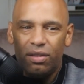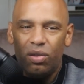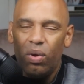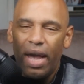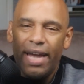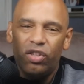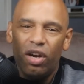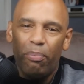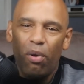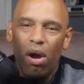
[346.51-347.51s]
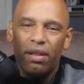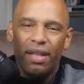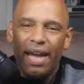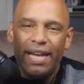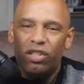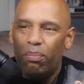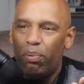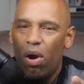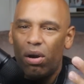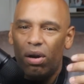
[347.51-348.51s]
to Adrien Broner that Adrien
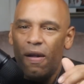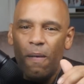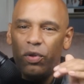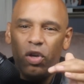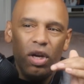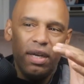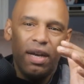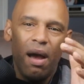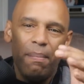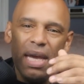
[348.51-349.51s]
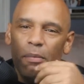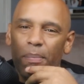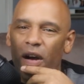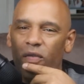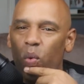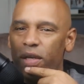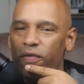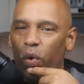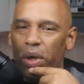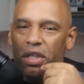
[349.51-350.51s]
Broner couldn't come in above
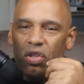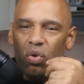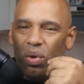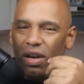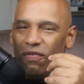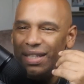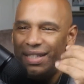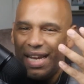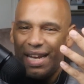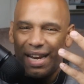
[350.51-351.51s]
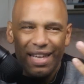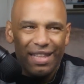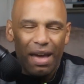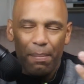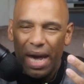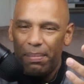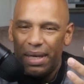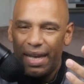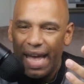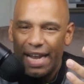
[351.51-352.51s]
142. And if he did, I think that might have been
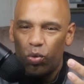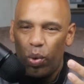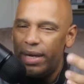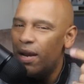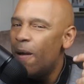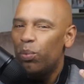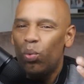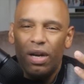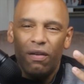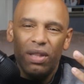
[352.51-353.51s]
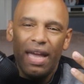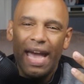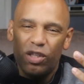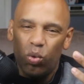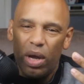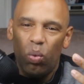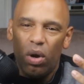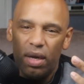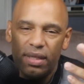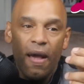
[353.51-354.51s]
the catch weight. Whatever the catch weight
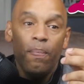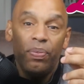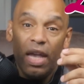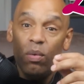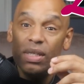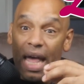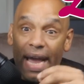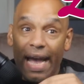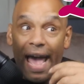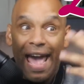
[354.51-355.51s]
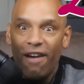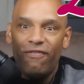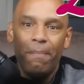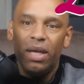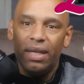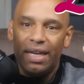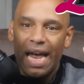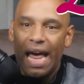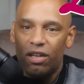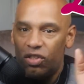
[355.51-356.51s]
was, it was like a half a million
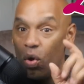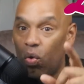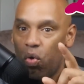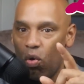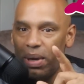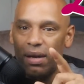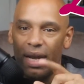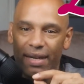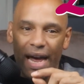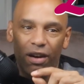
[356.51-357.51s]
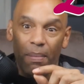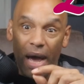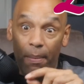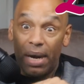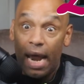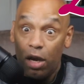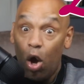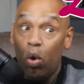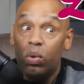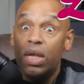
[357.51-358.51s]
dollars. Don't quote me on that dollar amount, but I
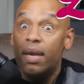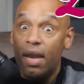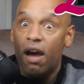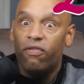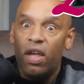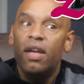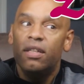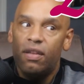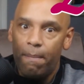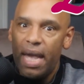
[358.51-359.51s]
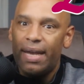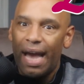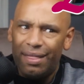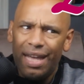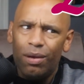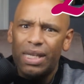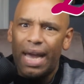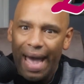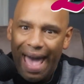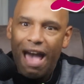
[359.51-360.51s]
know it was enough to make, I think it was
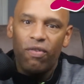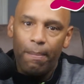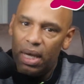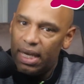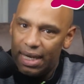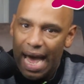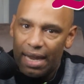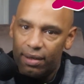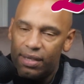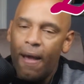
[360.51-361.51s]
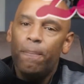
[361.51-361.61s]
like a half a million dollars